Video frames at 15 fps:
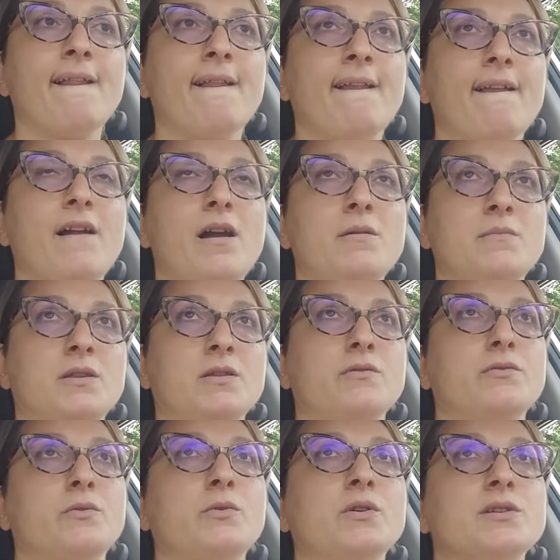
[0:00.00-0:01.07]
I mean, of
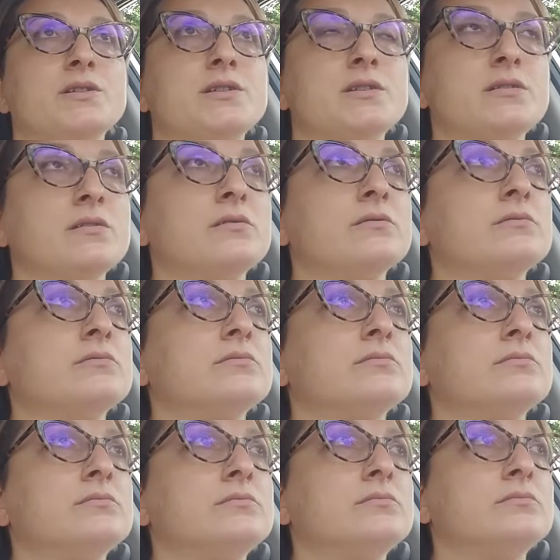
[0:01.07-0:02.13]
course,
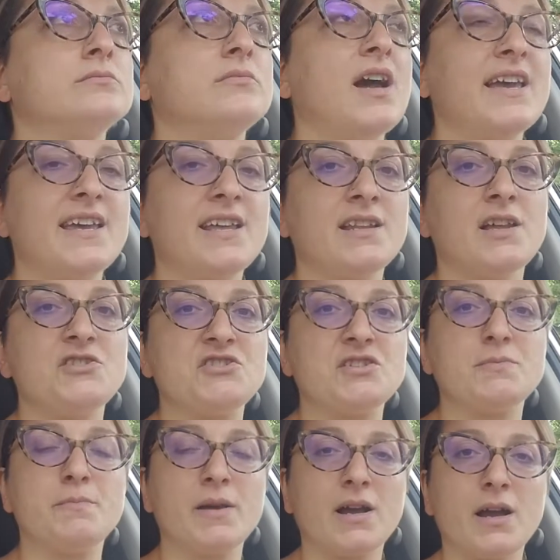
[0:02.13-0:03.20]
I cannot just
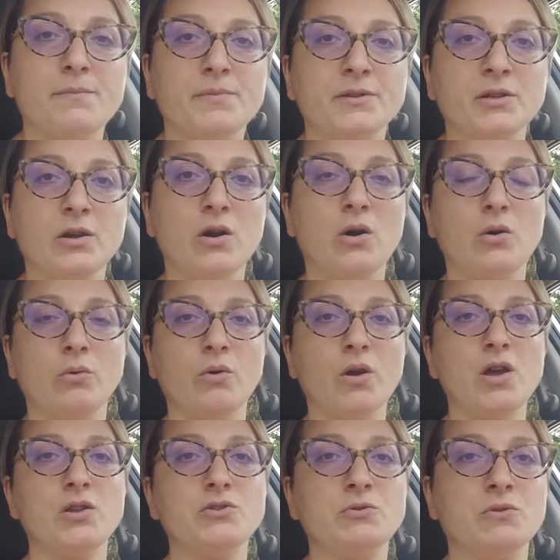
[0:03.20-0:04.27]
pick up and go
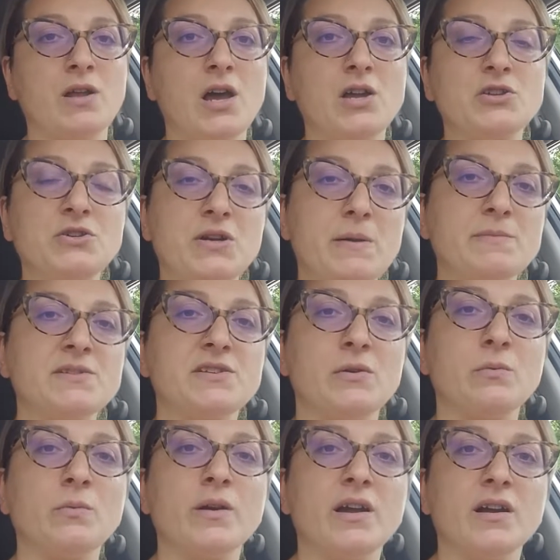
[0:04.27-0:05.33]
to an ashram
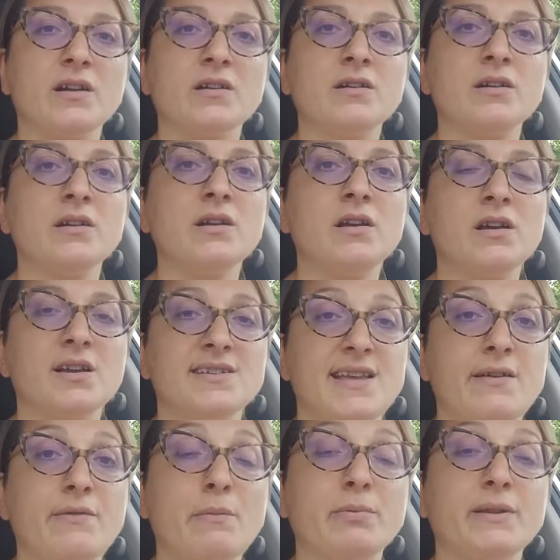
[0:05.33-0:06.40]
somewhere because I have
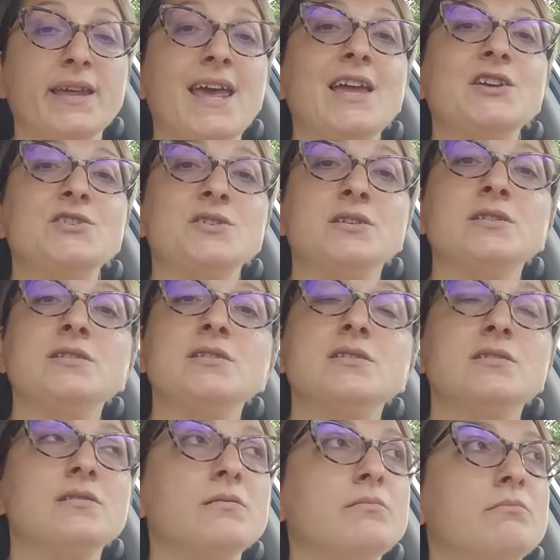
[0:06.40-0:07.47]
obligations.
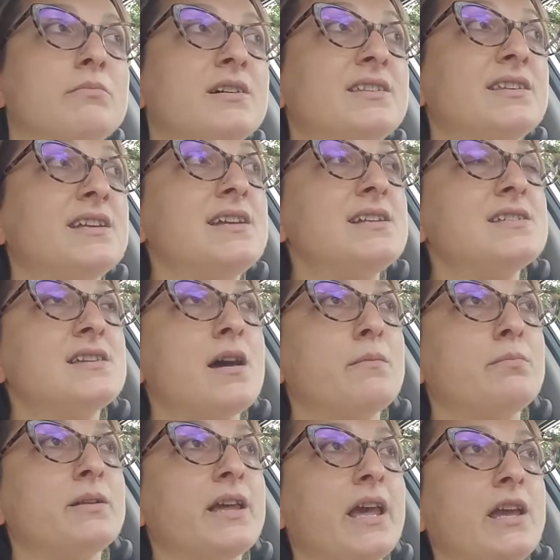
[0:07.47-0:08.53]
But these
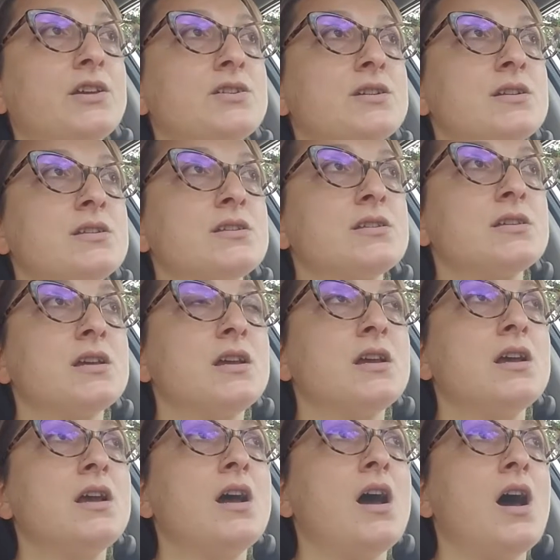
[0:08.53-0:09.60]
obligations,
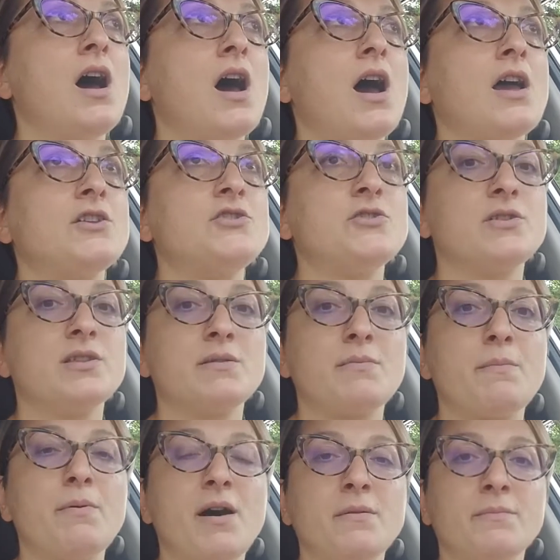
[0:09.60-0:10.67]
I took them upon
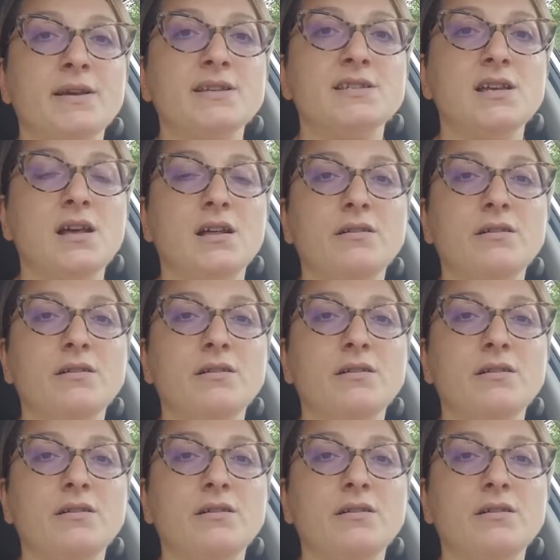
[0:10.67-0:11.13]
myself.